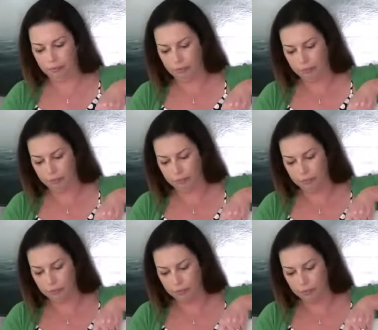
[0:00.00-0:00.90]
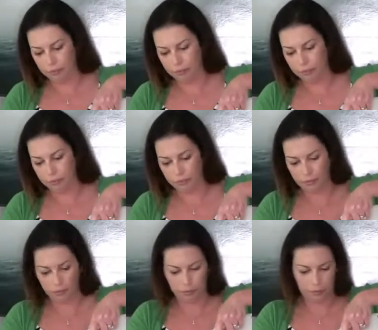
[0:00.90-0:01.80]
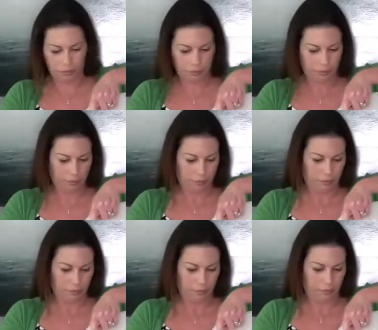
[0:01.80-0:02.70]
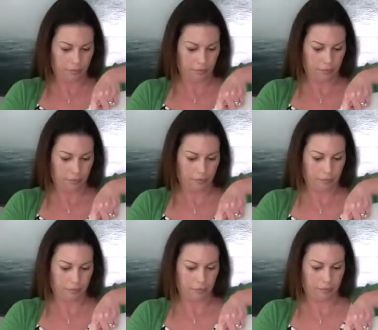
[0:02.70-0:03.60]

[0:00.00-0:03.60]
Nobody speaks.